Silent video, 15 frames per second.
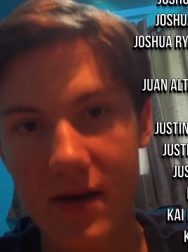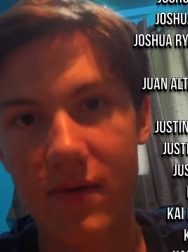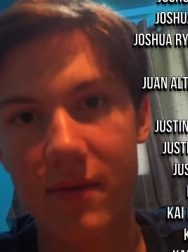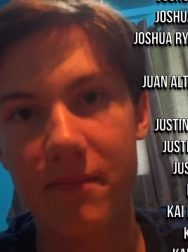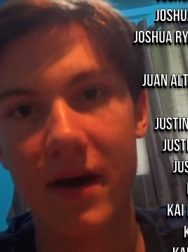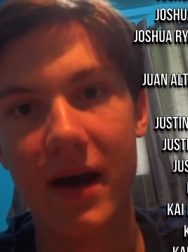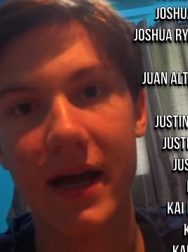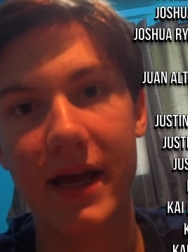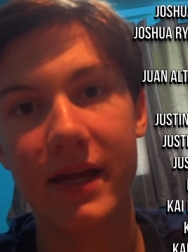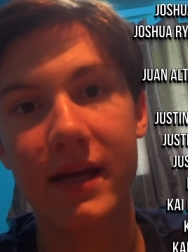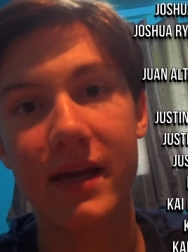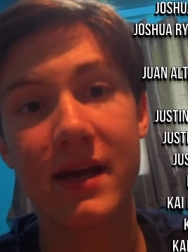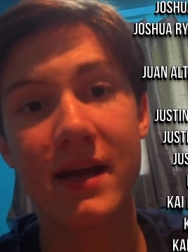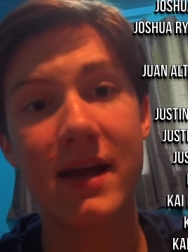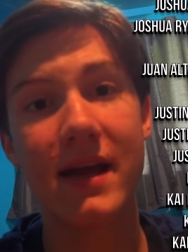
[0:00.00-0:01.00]
that went by,
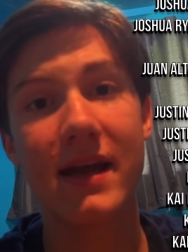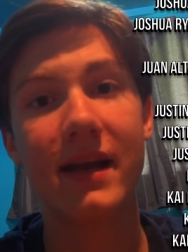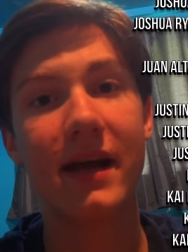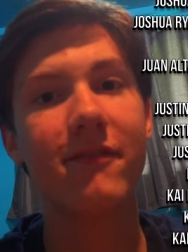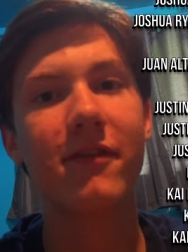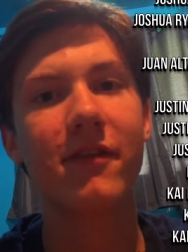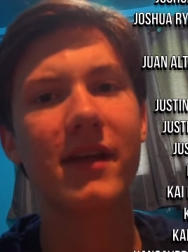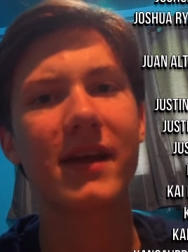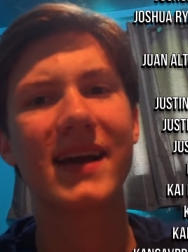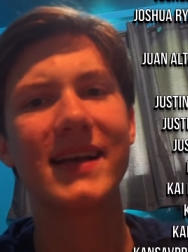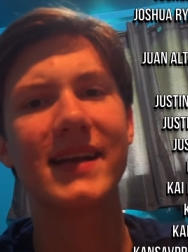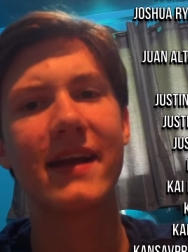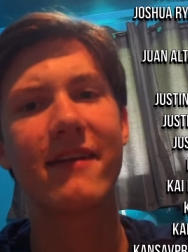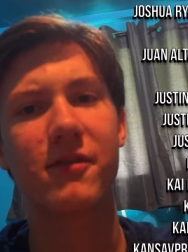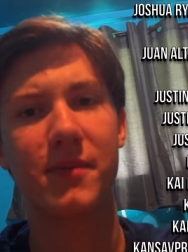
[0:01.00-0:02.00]
and I felt like
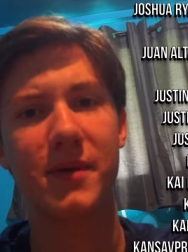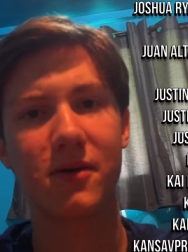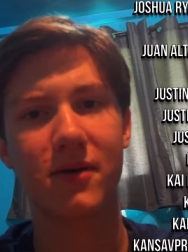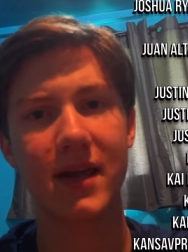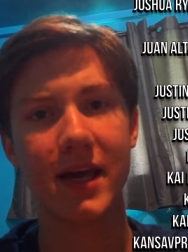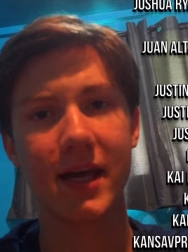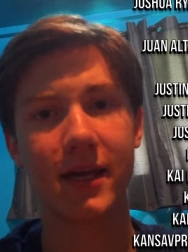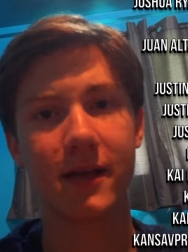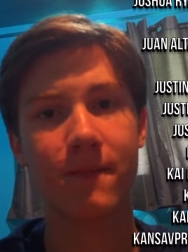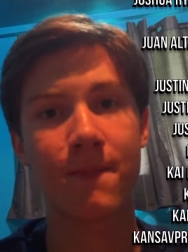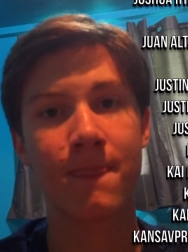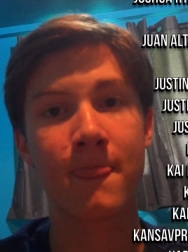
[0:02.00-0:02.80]
I'd never be okay.